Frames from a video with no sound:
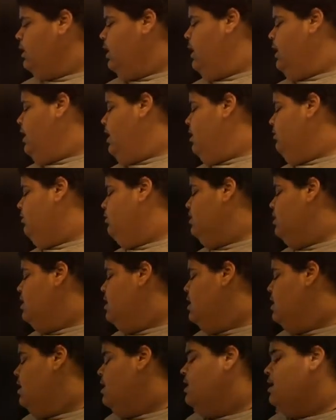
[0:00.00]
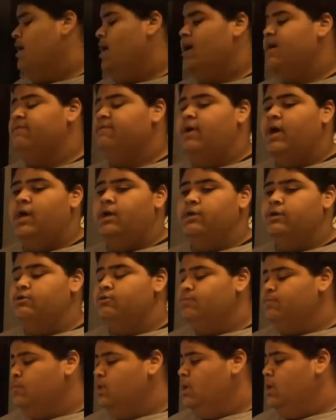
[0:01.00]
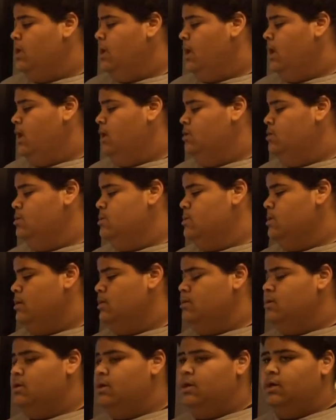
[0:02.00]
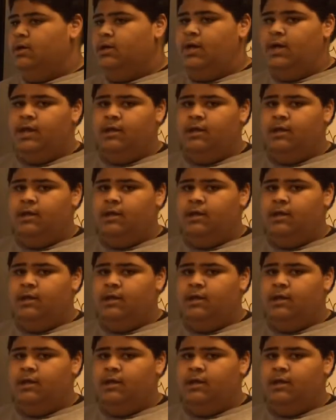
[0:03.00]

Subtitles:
I got the chi value, and using the